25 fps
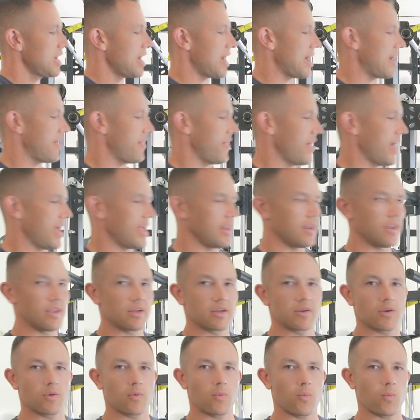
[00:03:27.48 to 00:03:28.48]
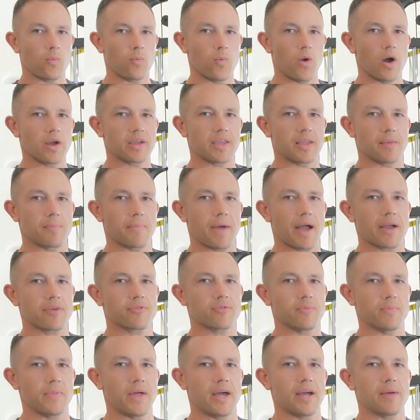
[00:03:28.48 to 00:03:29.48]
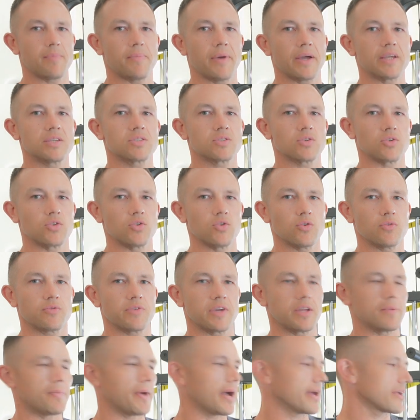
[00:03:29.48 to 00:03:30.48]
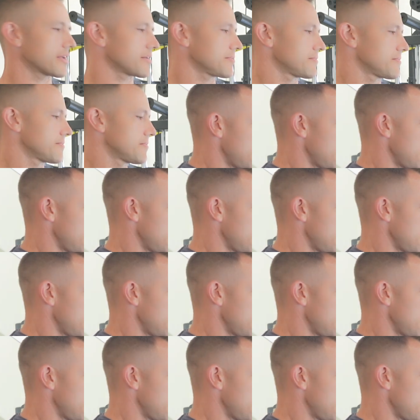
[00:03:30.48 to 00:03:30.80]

and then working back from there based on your feedback.